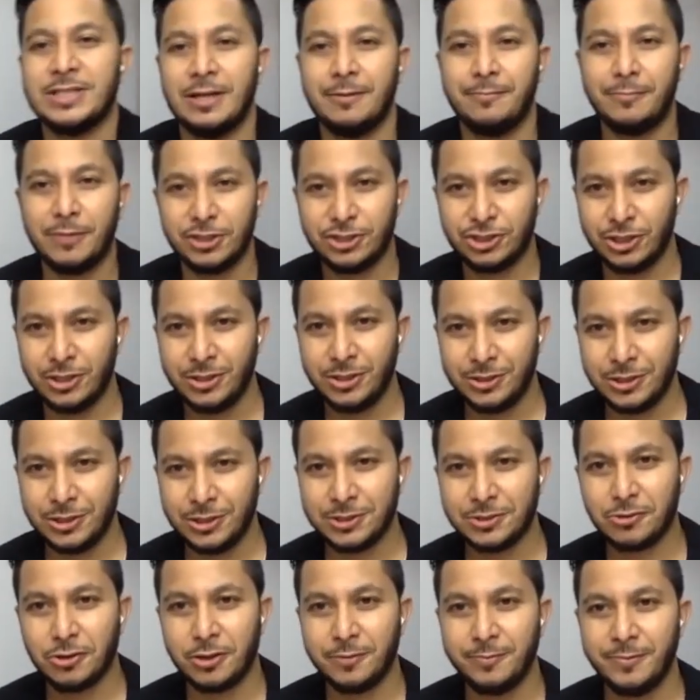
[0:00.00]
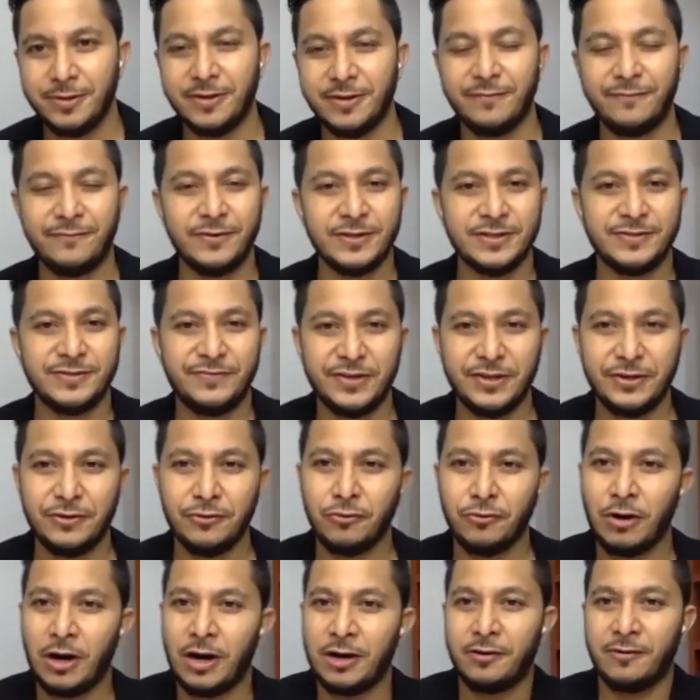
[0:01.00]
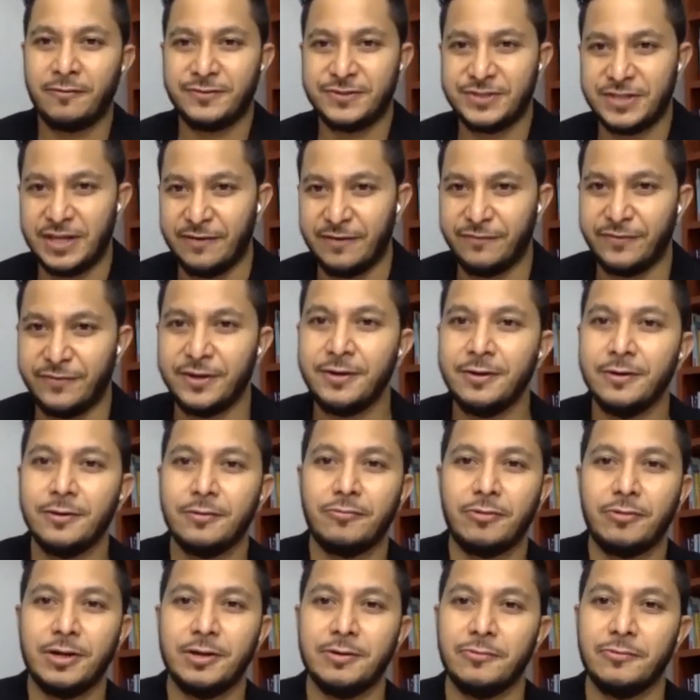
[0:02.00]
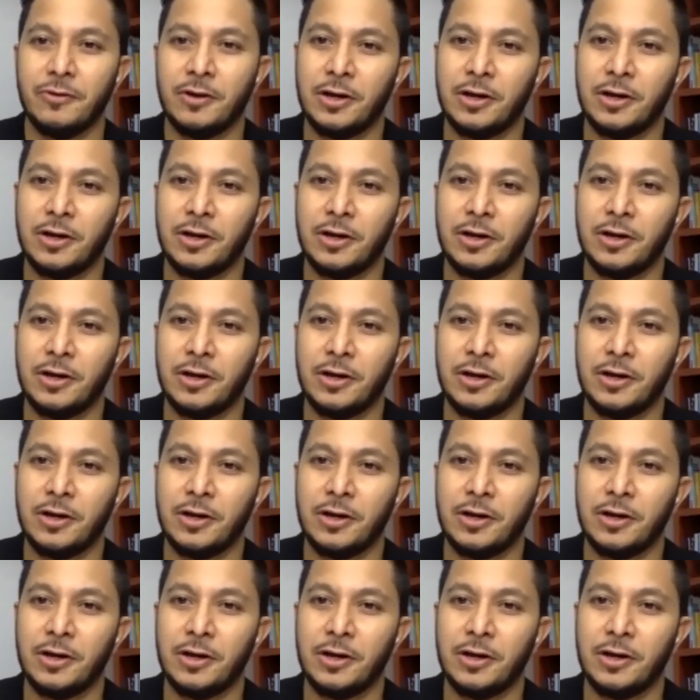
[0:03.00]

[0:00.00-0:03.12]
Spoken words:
I mentioned, this is going to be the first video out of 7, right?